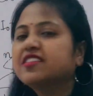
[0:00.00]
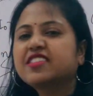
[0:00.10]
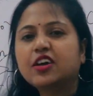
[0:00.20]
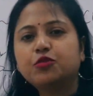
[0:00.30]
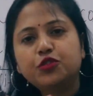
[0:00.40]

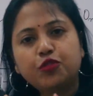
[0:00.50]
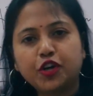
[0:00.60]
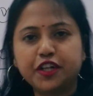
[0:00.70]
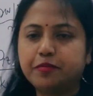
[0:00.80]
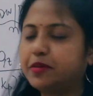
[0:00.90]
start with
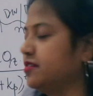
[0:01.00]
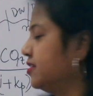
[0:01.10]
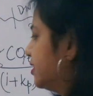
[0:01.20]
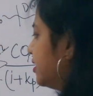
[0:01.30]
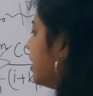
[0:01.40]

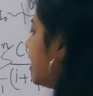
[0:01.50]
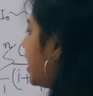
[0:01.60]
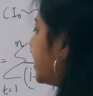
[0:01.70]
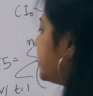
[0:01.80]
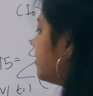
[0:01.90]
14%.
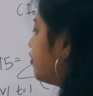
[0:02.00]
I